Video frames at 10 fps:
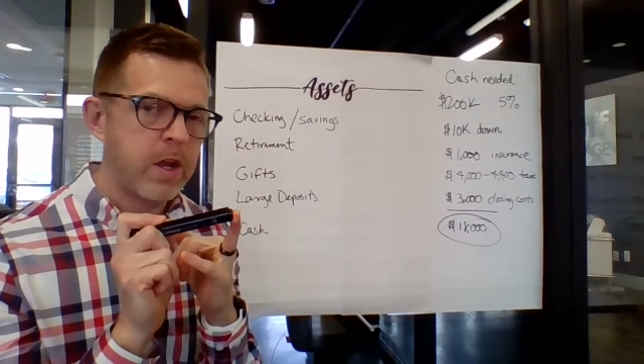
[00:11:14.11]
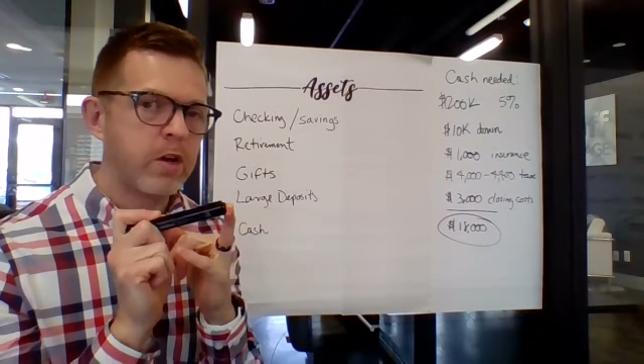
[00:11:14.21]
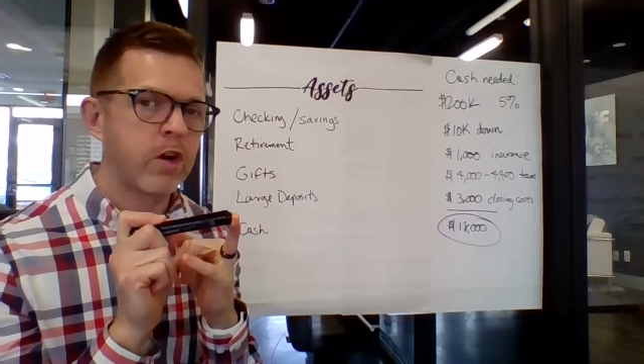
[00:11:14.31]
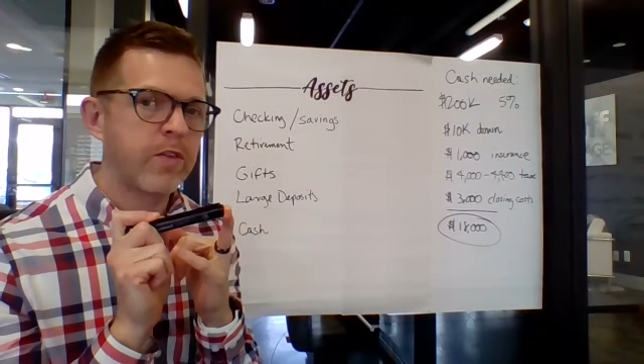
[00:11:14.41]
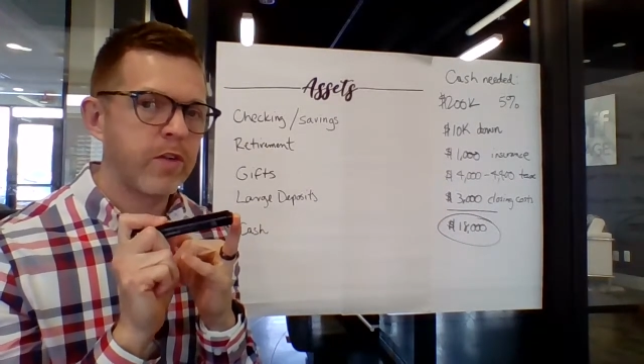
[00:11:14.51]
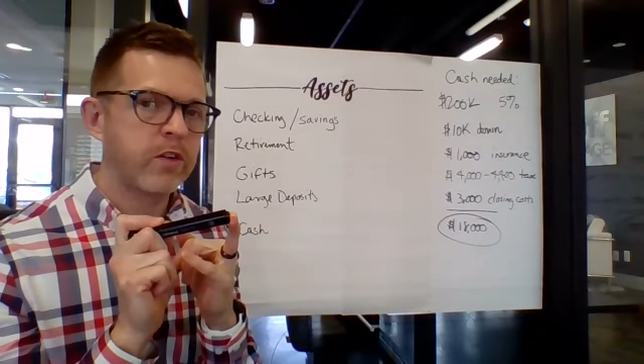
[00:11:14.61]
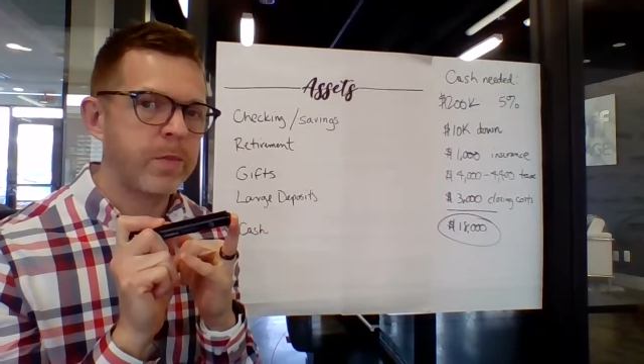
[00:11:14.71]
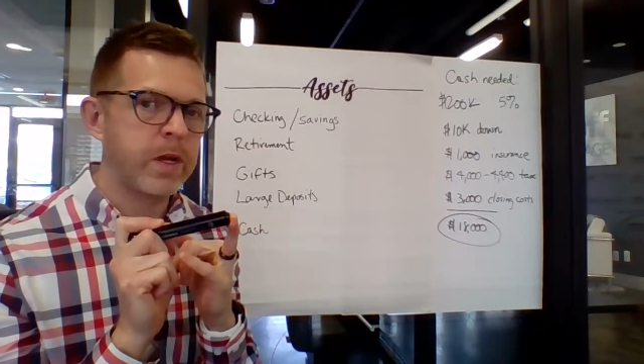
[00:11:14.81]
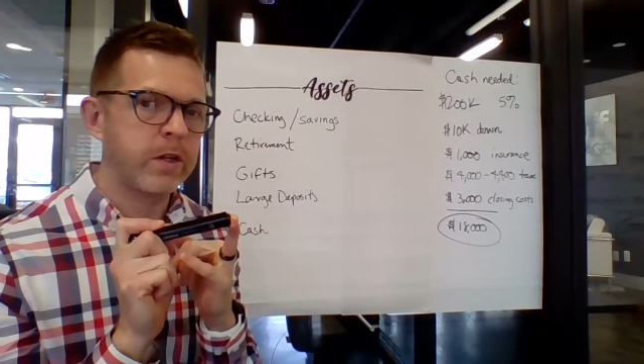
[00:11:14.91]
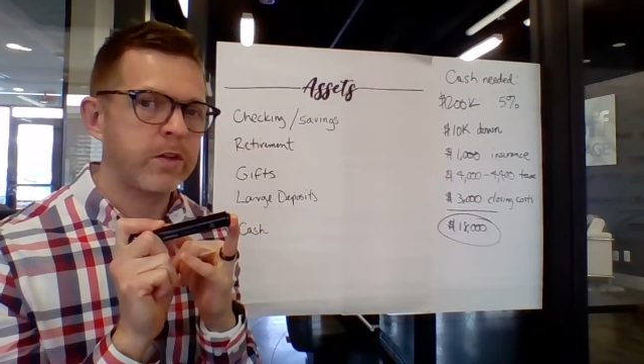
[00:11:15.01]
in order for us
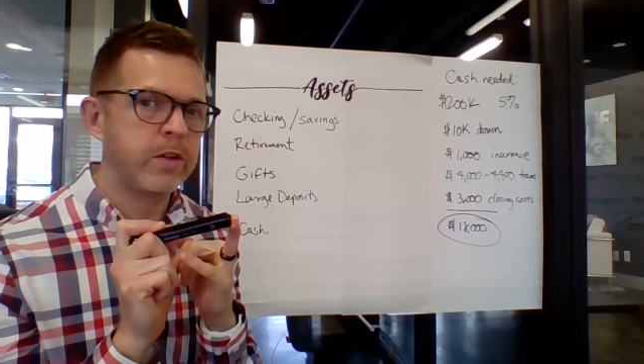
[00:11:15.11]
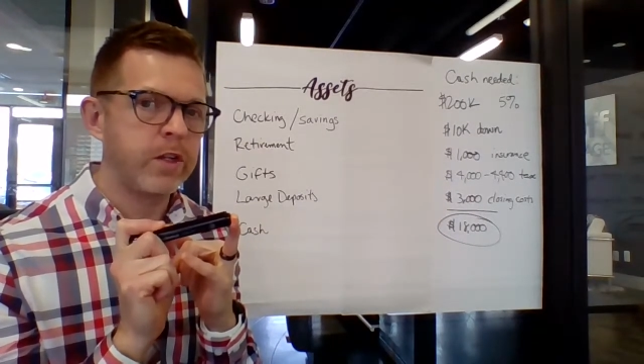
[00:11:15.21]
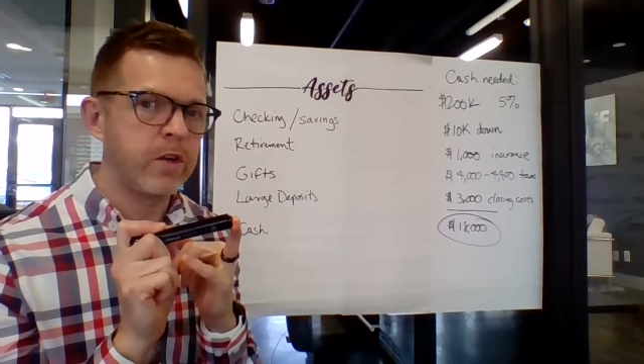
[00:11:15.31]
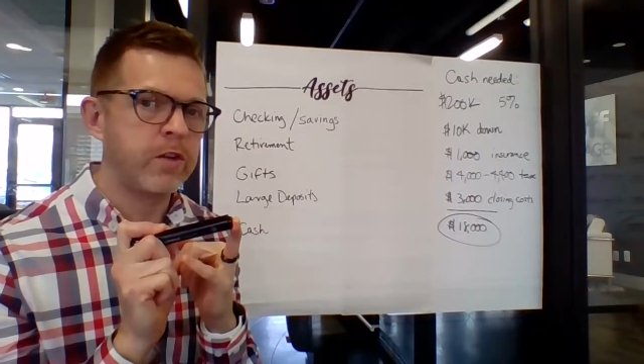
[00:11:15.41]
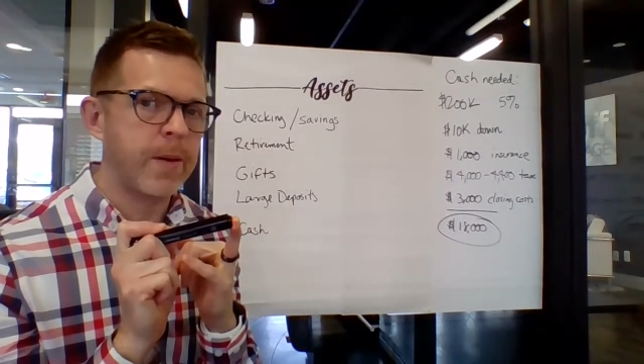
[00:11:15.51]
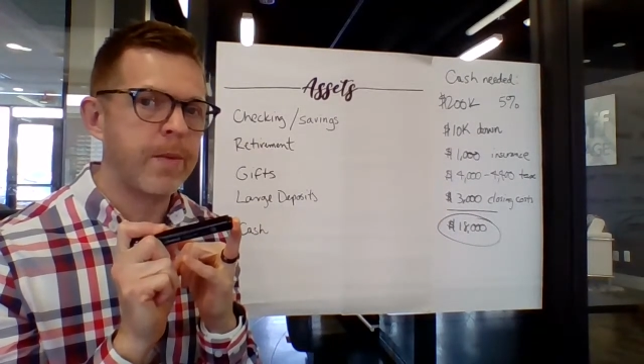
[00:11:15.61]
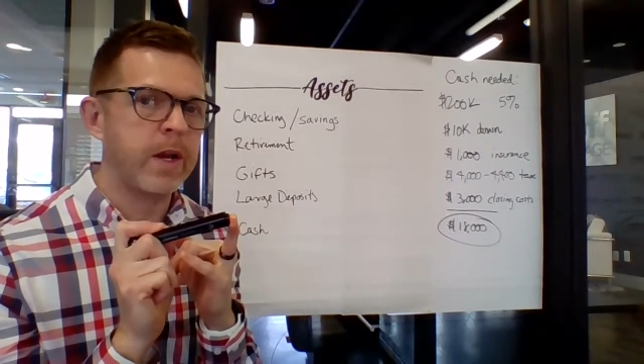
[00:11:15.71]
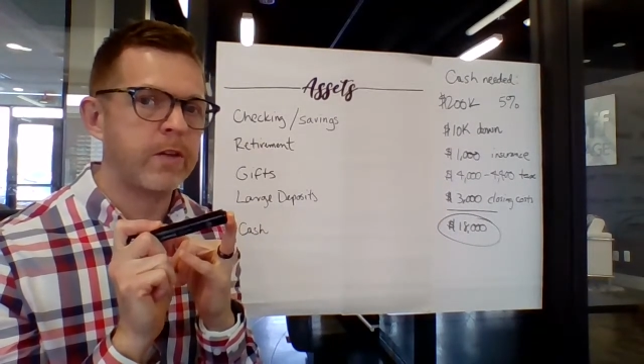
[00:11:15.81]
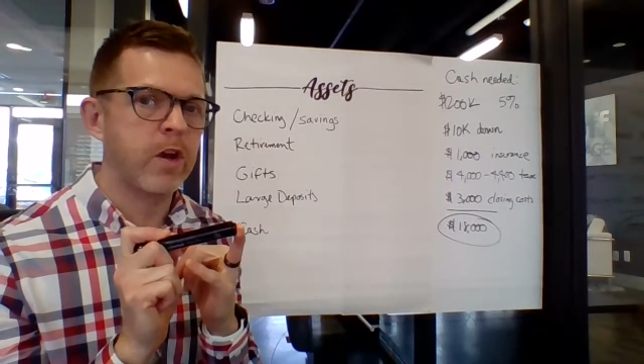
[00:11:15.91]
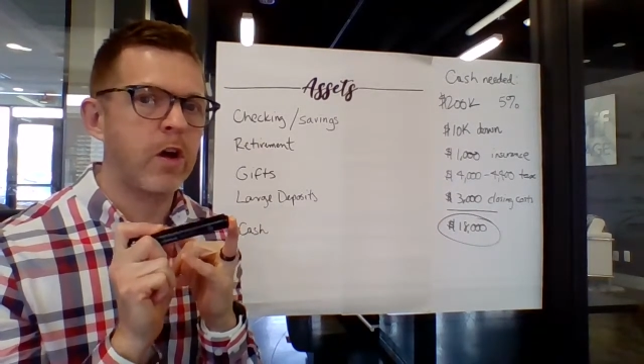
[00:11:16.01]
to be able to use that
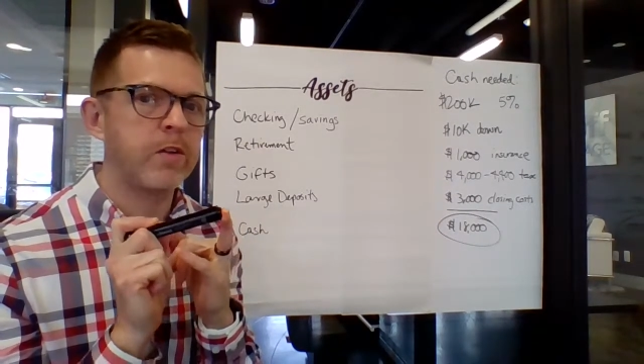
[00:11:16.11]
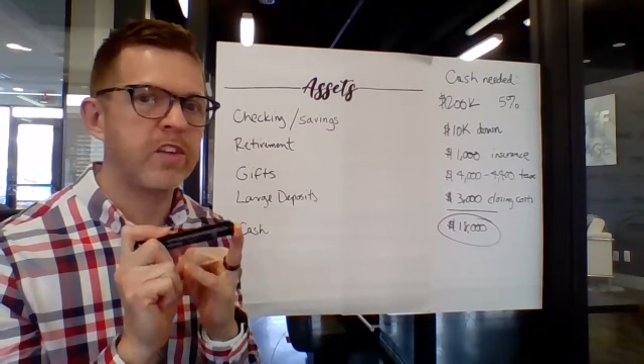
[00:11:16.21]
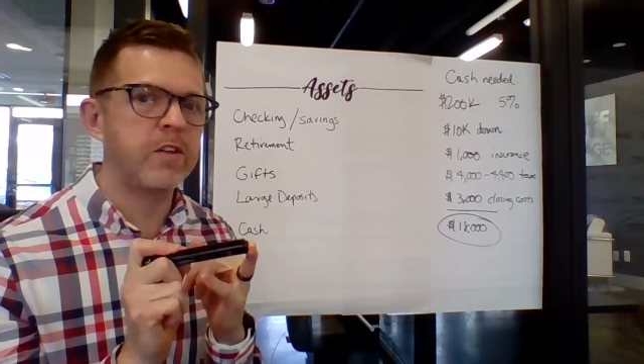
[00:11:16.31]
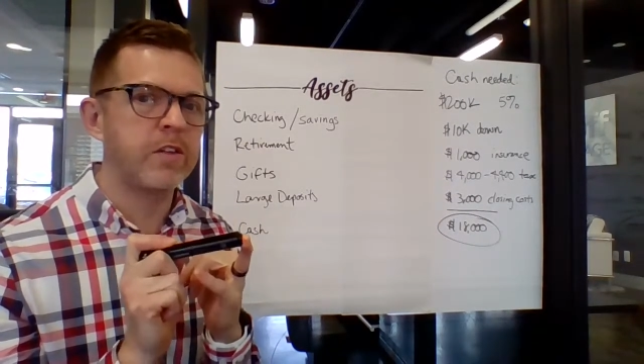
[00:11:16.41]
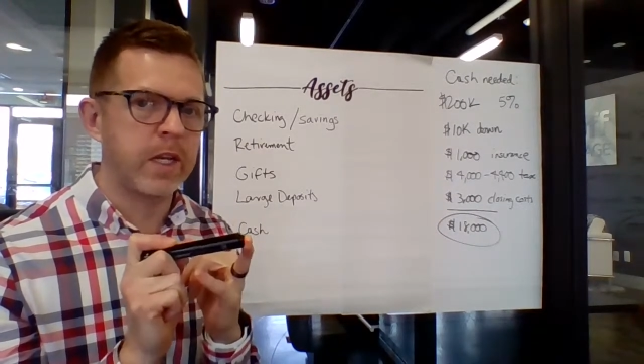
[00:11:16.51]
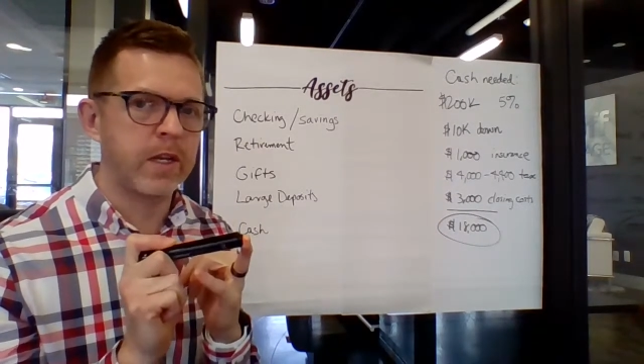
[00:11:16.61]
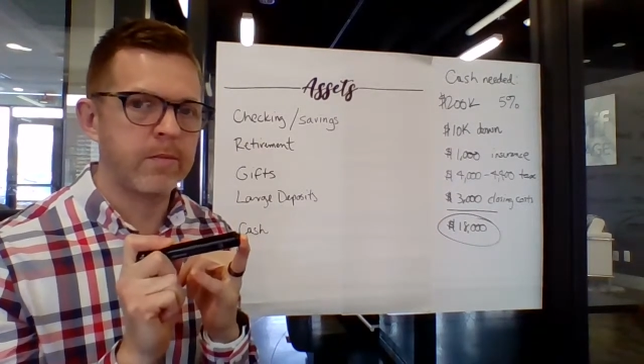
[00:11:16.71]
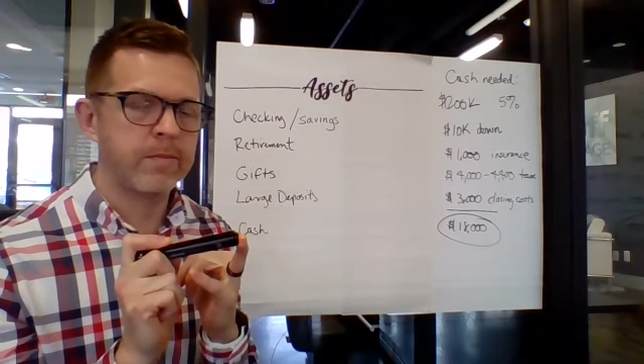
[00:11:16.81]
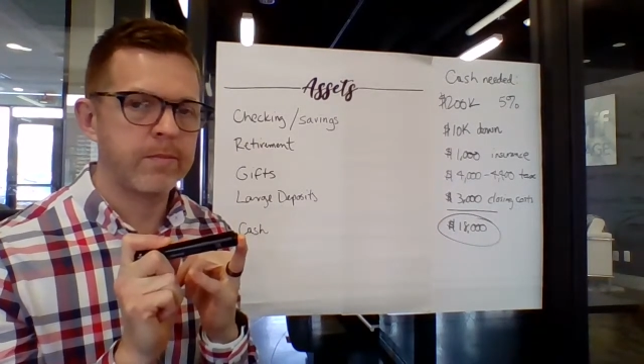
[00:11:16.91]
money. It's called seasoning.